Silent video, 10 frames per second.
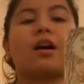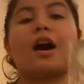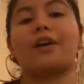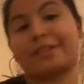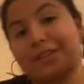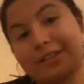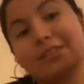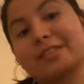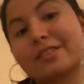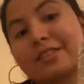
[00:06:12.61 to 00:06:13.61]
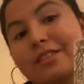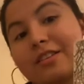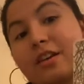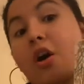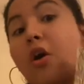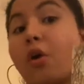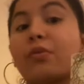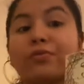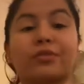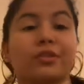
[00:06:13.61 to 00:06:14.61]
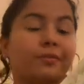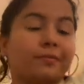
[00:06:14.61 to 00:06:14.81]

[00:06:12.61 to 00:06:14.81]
I'll get this. Hopefully.